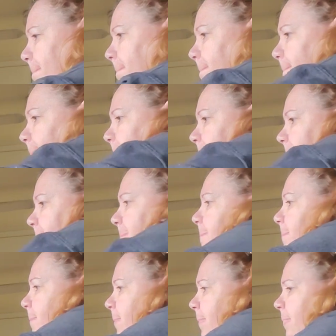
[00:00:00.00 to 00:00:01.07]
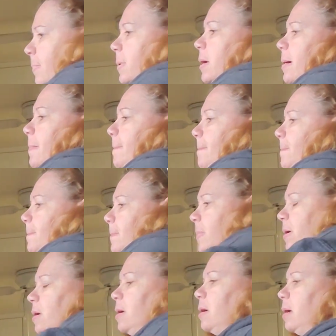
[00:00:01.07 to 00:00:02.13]
let's see. Yeah.
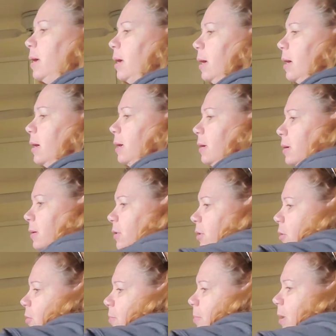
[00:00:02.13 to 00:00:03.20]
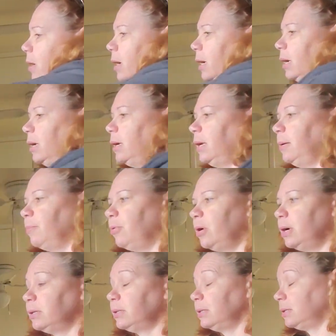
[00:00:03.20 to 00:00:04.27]
And so my heat
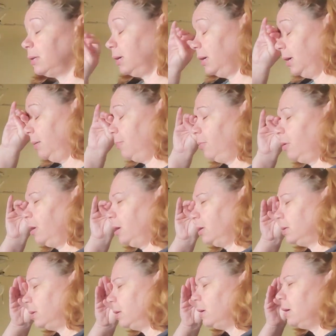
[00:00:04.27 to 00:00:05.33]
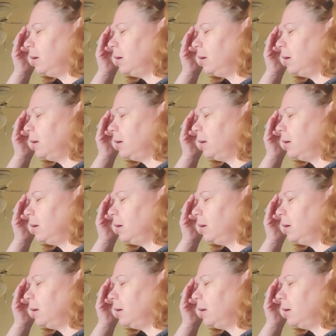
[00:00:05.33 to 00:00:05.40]
press is a heat press